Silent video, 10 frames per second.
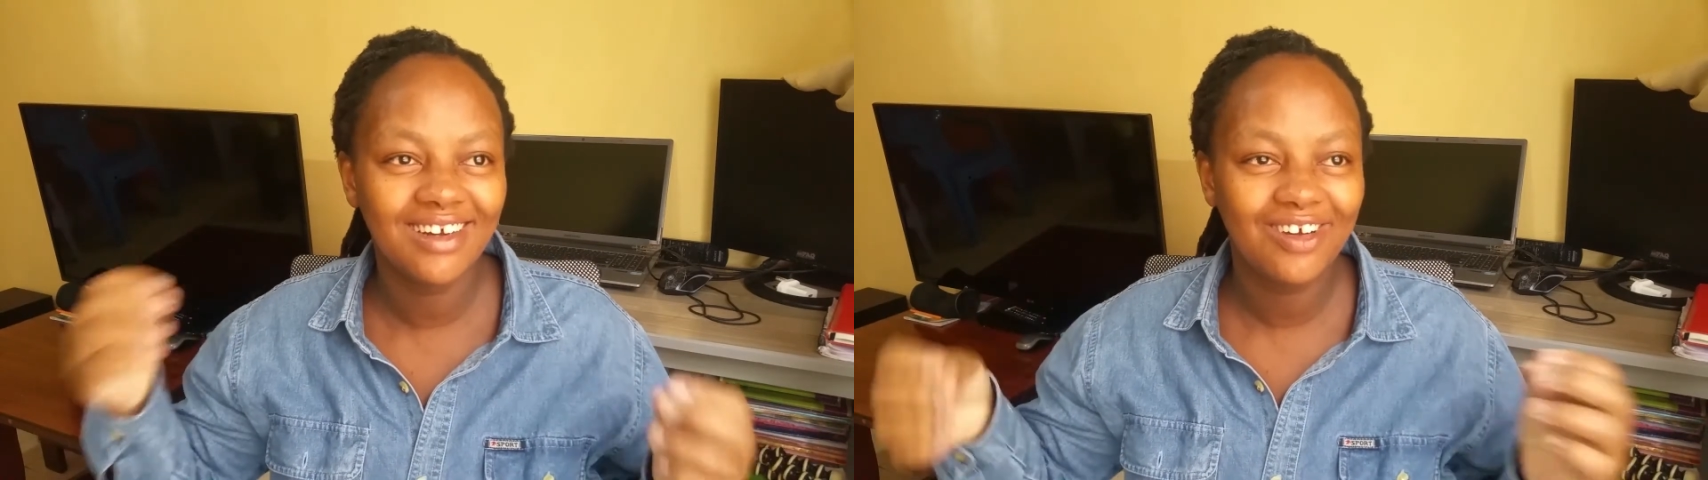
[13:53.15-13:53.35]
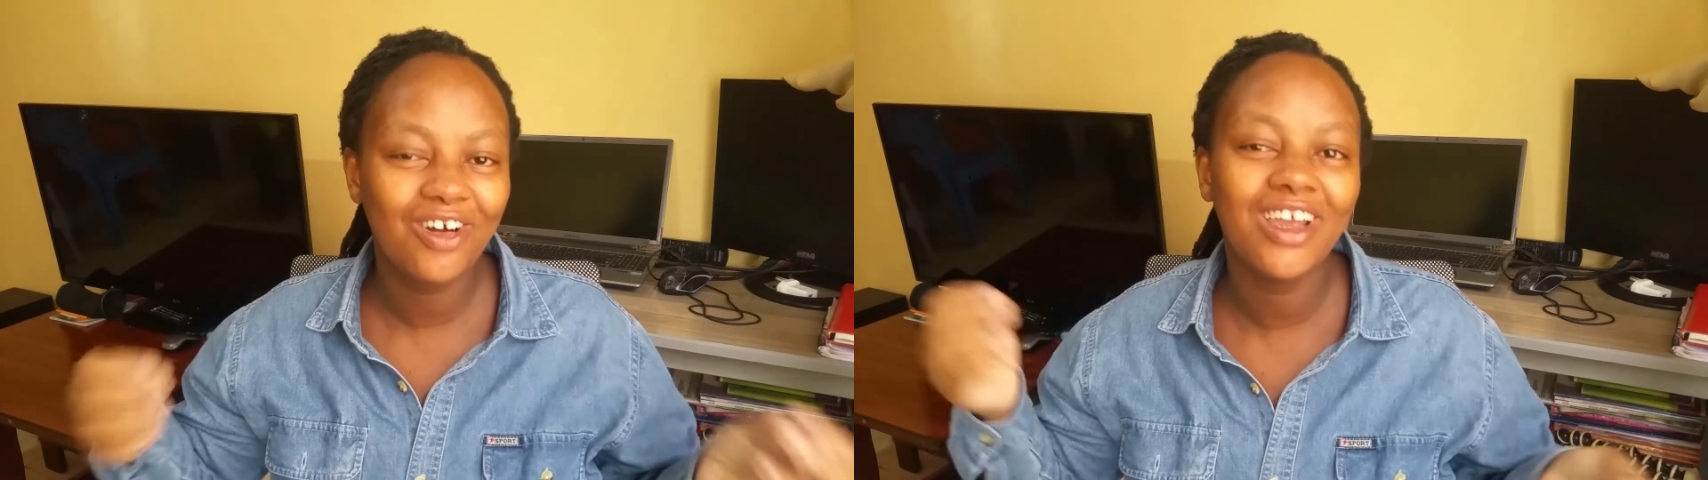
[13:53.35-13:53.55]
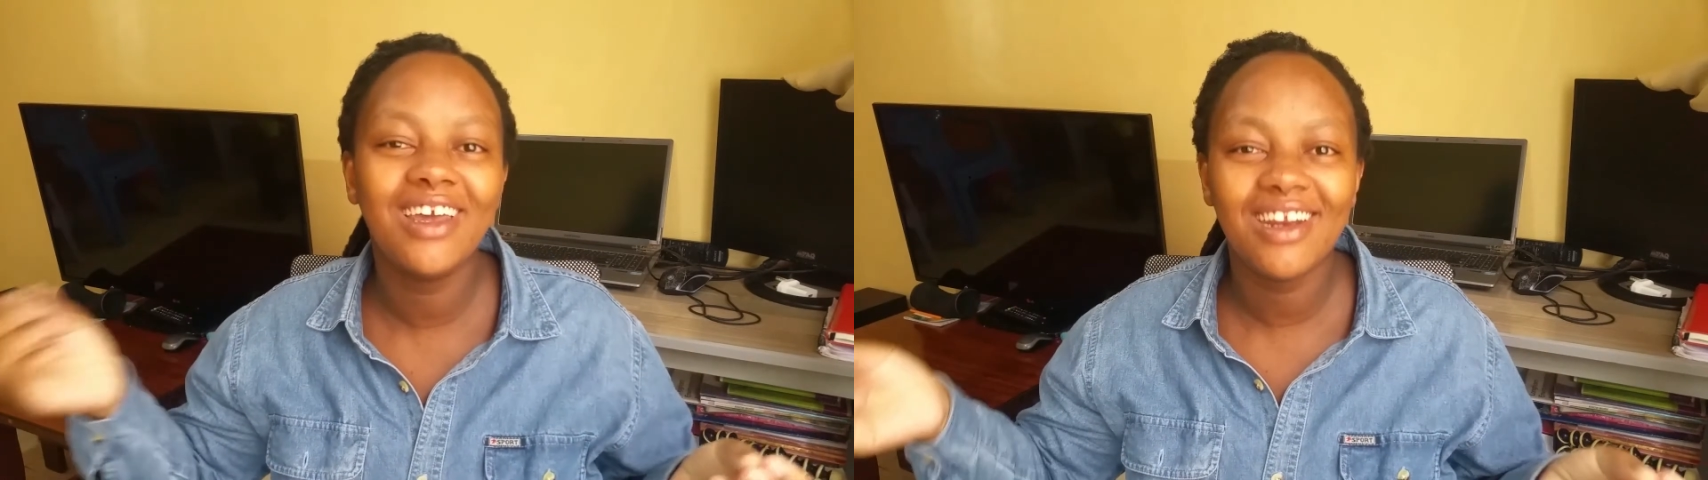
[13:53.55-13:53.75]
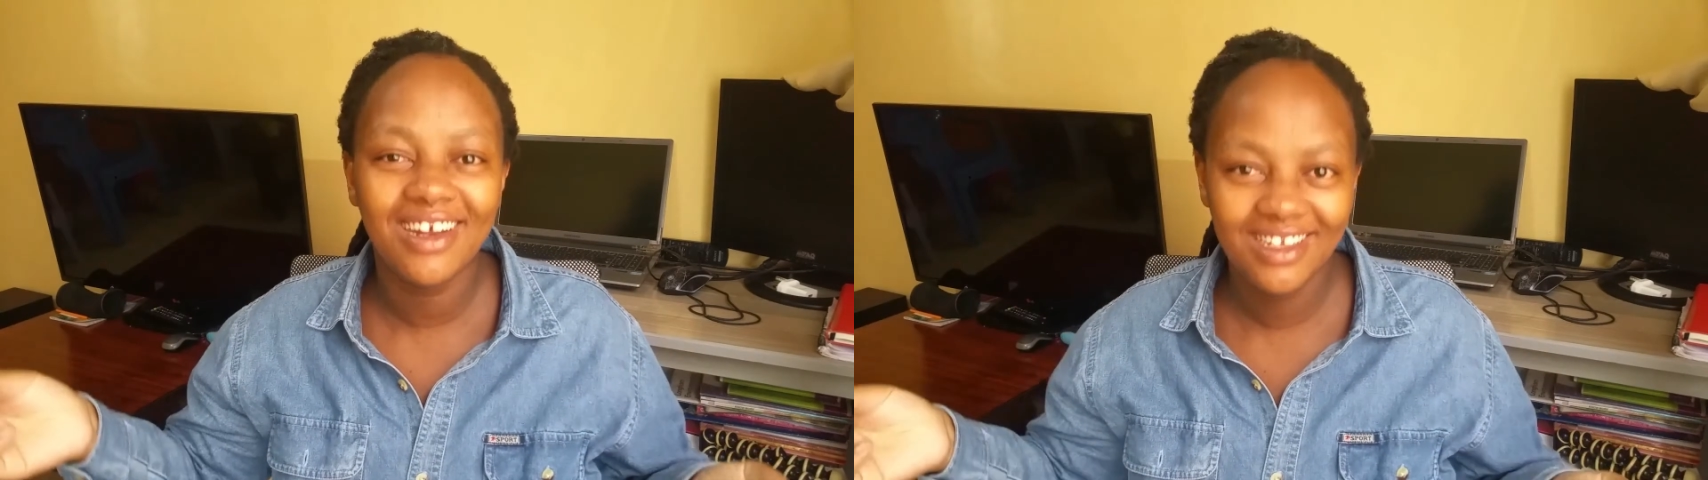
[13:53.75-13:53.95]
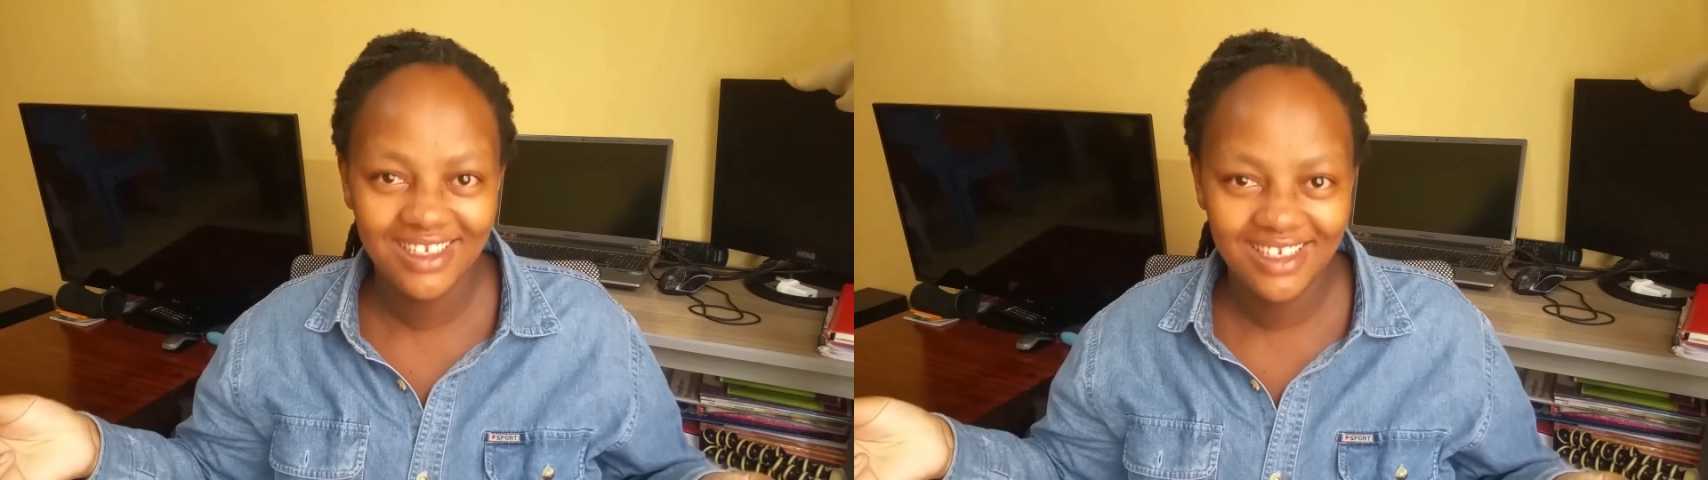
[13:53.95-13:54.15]

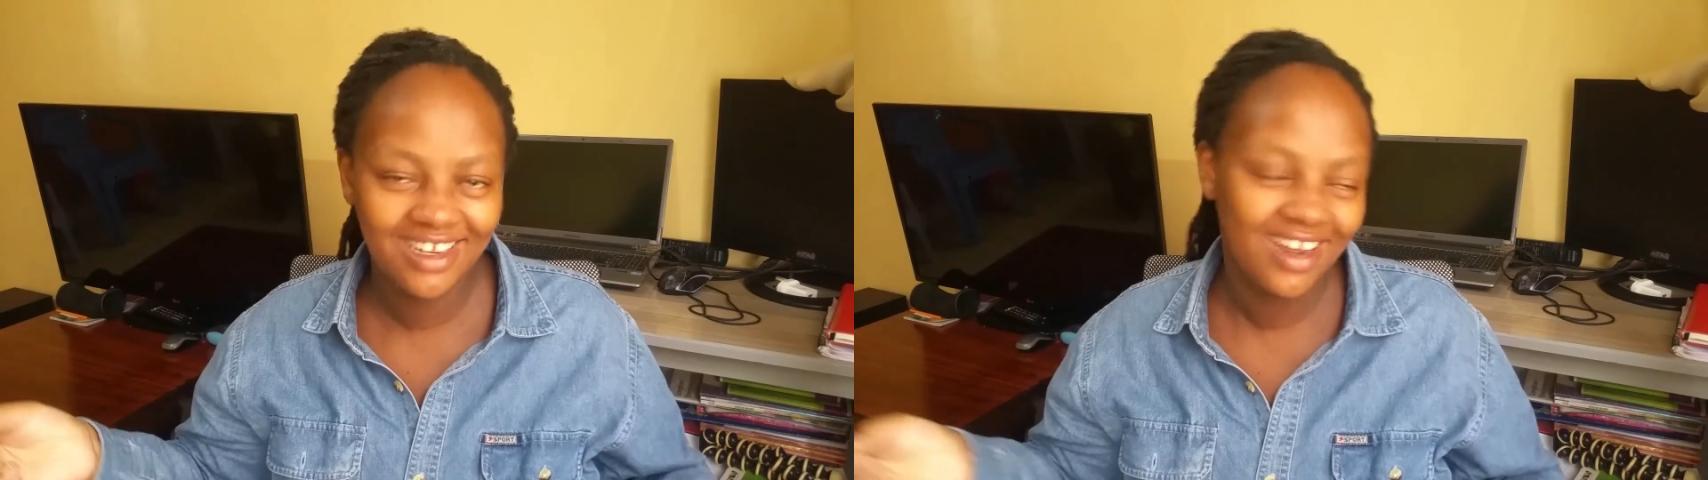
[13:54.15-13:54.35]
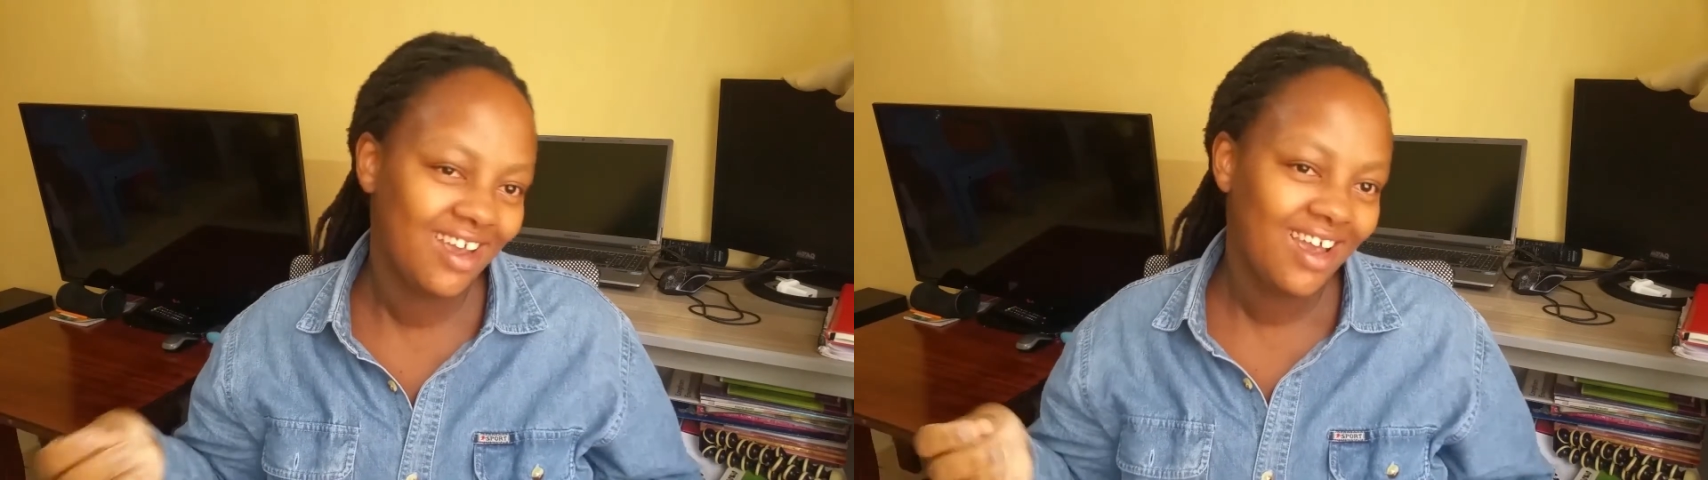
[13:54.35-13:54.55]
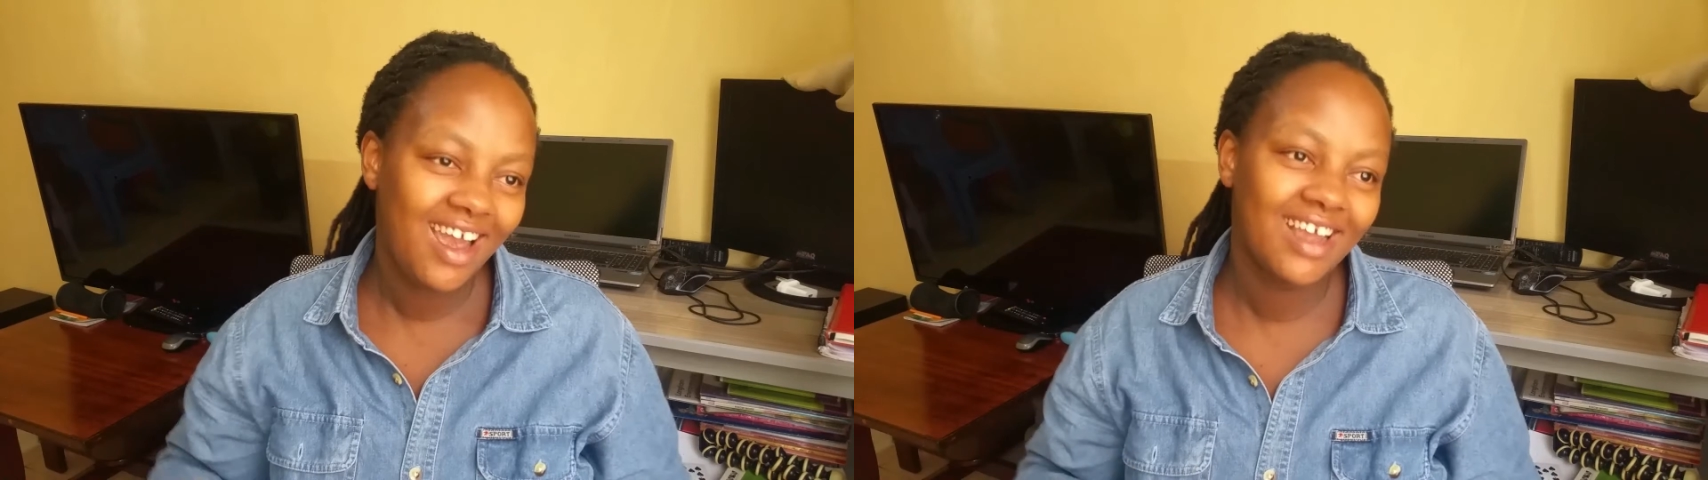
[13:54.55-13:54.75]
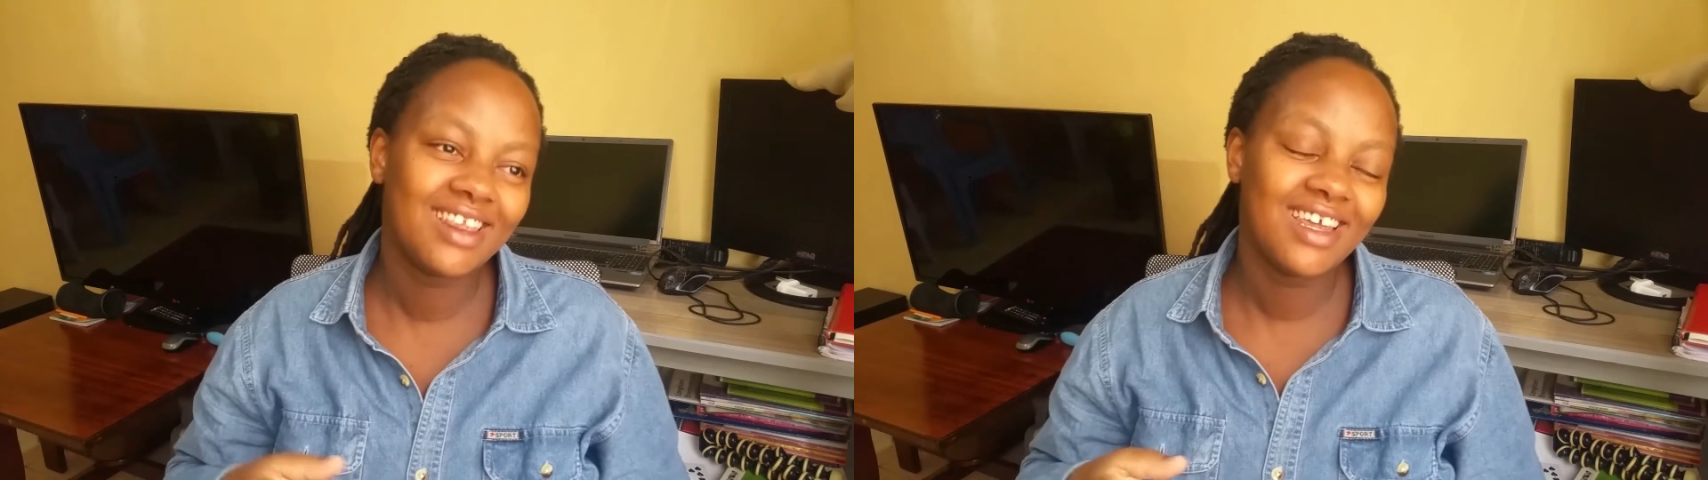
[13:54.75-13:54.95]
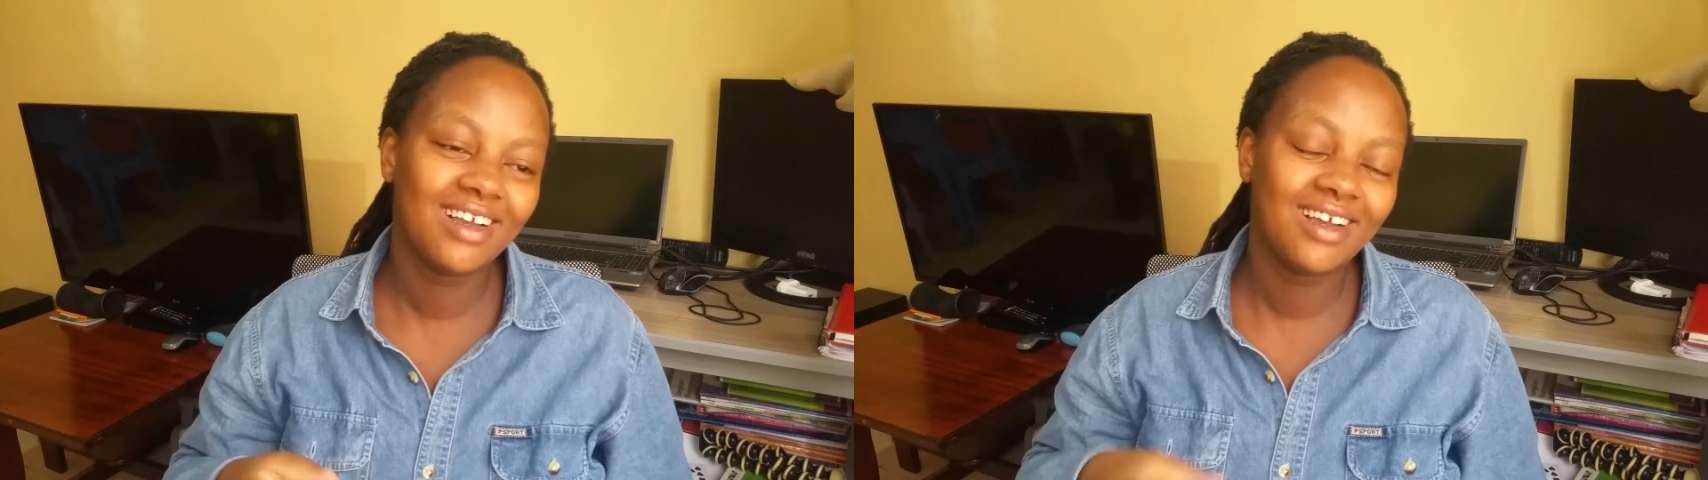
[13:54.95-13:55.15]
coherent, I
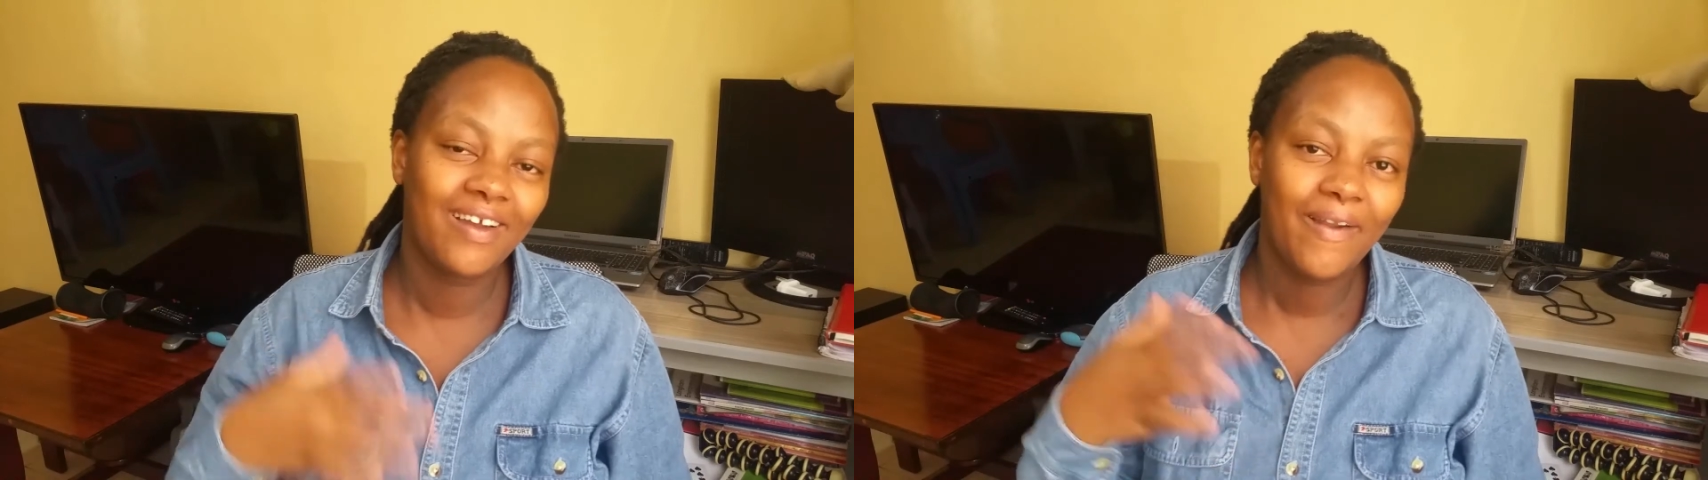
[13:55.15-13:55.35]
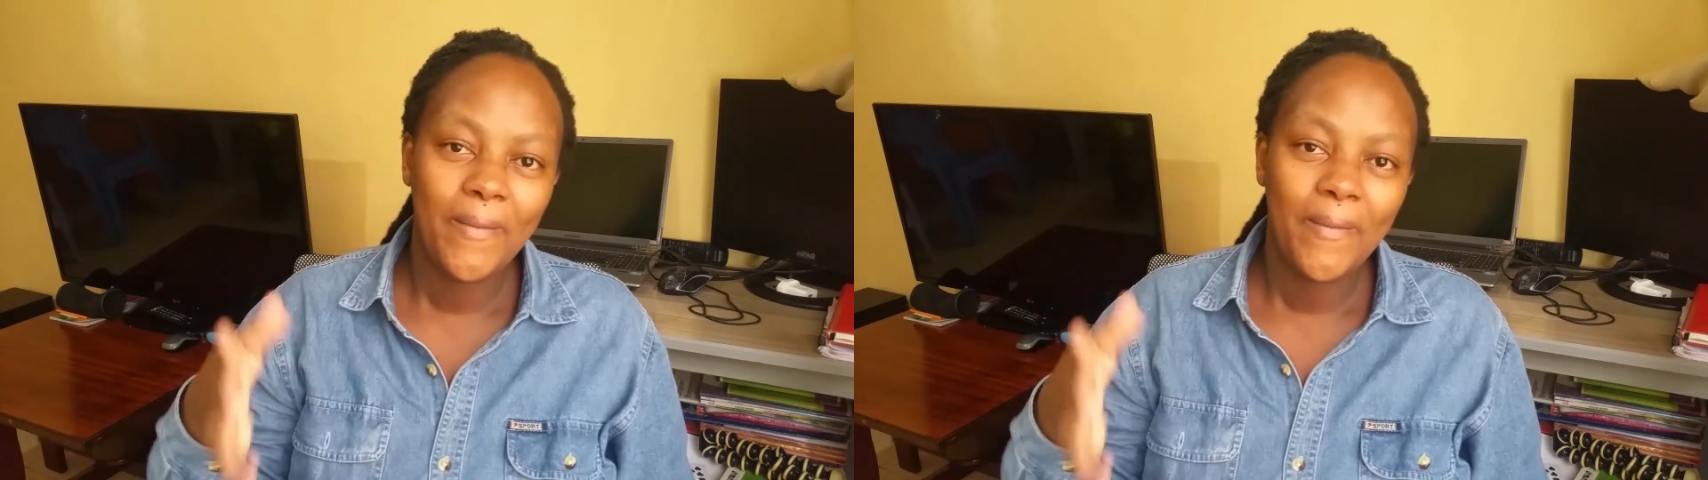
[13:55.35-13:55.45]
think.